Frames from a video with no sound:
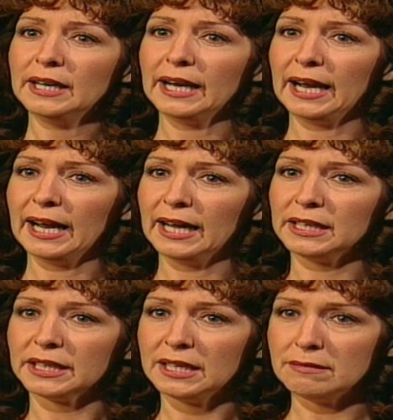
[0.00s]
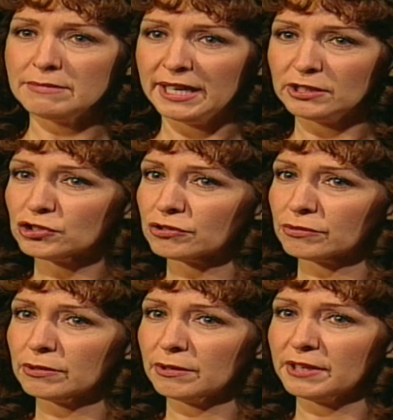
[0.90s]
and he made
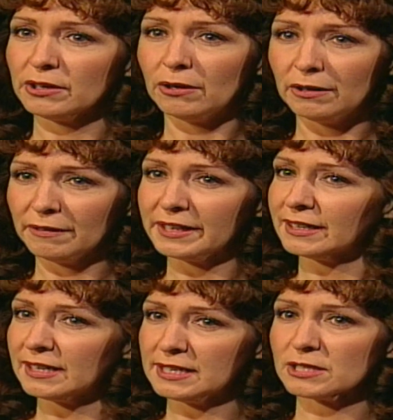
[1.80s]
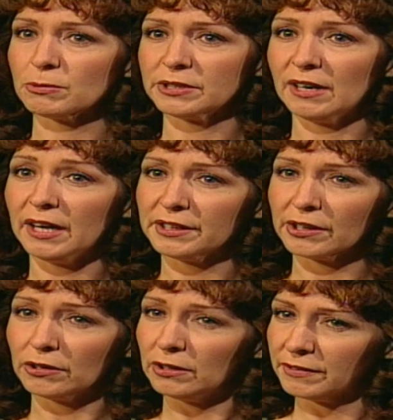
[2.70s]
sure that all the I's were dotted
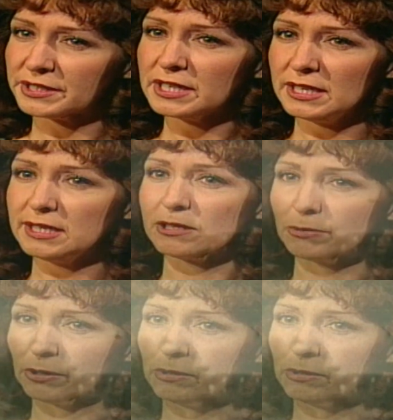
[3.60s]
and all the T's were